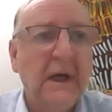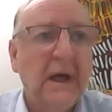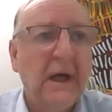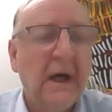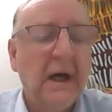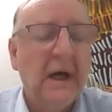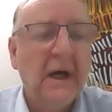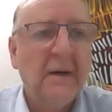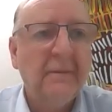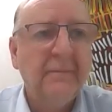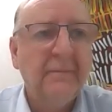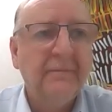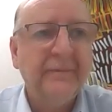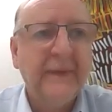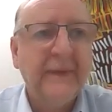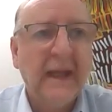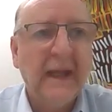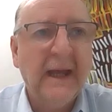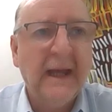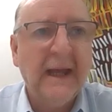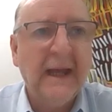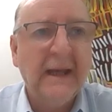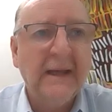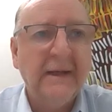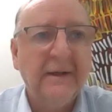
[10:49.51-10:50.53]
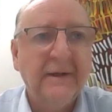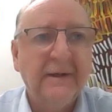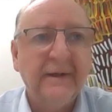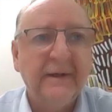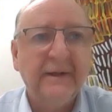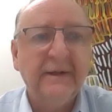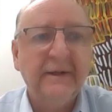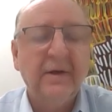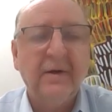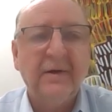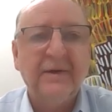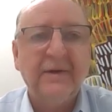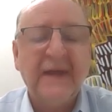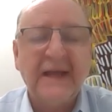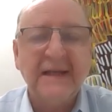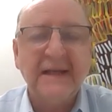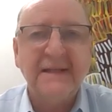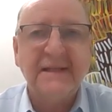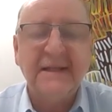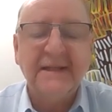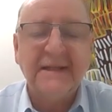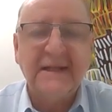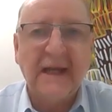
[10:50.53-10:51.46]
And that's the